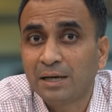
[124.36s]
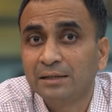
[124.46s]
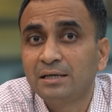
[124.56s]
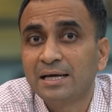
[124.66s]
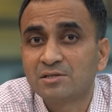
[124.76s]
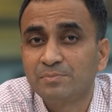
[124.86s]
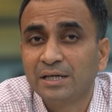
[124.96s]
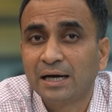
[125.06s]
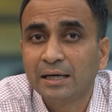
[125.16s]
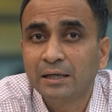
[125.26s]
by the
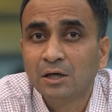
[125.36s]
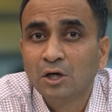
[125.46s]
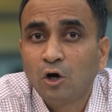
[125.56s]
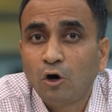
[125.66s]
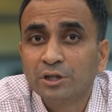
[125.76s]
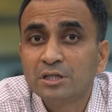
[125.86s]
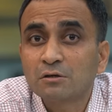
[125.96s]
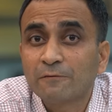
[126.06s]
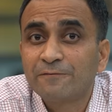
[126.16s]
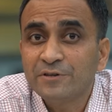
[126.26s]
SBI on its
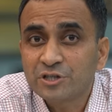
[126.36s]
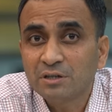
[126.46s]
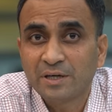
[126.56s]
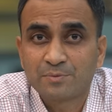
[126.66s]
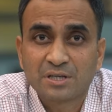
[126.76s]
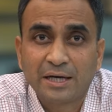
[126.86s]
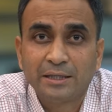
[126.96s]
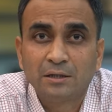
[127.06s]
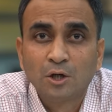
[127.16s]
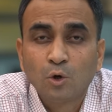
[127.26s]
official website
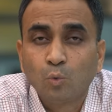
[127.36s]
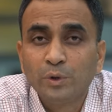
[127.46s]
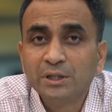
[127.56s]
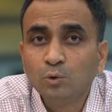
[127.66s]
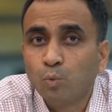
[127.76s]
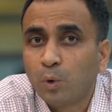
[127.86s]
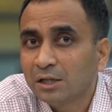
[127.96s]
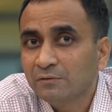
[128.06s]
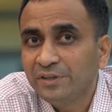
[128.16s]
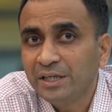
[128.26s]
within
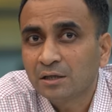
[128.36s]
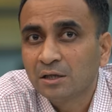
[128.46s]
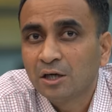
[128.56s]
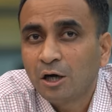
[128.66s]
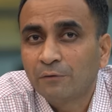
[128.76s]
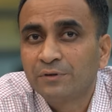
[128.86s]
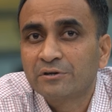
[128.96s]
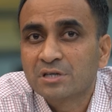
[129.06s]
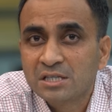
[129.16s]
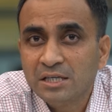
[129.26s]
1 week of the
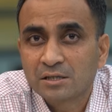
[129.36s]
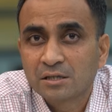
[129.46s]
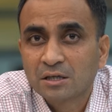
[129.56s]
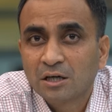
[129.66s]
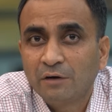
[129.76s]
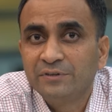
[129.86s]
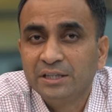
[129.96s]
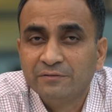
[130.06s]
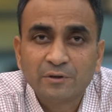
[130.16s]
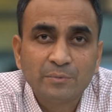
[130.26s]
receipt of the
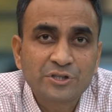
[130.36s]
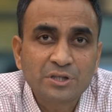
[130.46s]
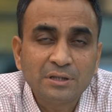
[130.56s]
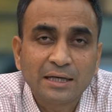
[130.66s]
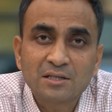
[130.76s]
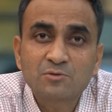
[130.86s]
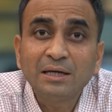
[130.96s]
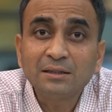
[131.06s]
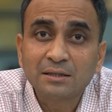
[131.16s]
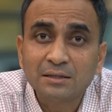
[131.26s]
information, that is, by
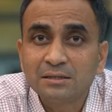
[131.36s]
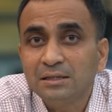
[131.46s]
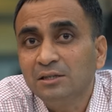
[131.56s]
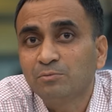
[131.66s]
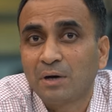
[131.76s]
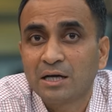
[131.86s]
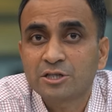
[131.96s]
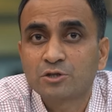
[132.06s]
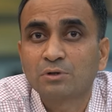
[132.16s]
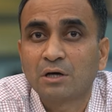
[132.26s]
13th March
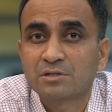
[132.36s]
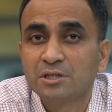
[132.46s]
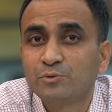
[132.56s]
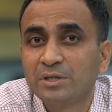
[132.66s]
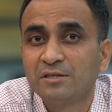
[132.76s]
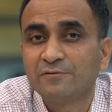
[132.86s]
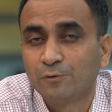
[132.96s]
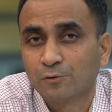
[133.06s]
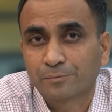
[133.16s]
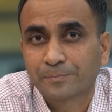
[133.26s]

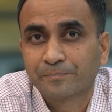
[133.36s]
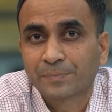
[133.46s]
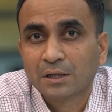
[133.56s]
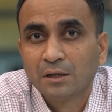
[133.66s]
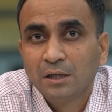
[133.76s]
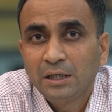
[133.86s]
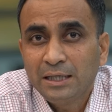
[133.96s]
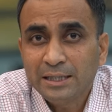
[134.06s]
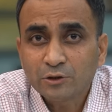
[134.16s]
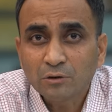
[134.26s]
2024.
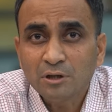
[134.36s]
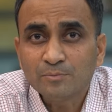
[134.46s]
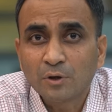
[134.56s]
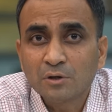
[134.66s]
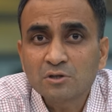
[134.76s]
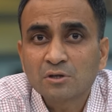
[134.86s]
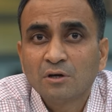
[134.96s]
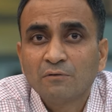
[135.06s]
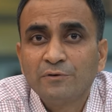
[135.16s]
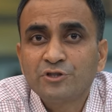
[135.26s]
Electoral bonds
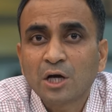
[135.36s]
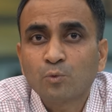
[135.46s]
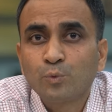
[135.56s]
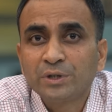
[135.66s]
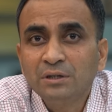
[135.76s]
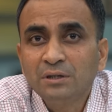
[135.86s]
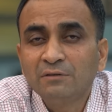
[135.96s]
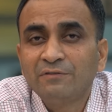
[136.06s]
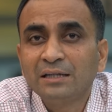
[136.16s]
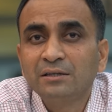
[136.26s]
which are within the
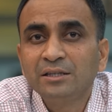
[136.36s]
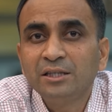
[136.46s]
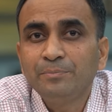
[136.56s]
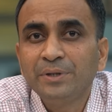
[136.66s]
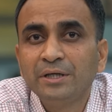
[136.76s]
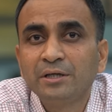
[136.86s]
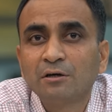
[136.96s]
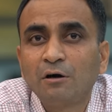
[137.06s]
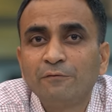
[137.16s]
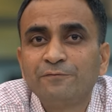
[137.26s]
validity period
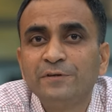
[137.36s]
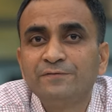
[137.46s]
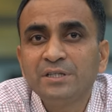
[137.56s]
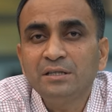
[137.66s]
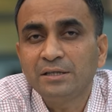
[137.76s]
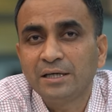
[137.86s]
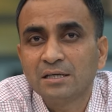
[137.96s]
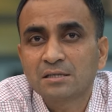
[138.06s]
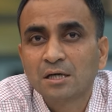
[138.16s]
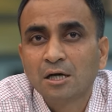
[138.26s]
of 15
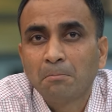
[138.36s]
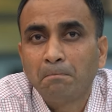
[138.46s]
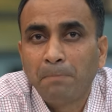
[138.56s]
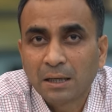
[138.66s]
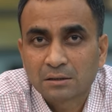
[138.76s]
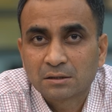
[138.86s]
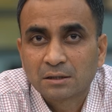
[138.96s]
days but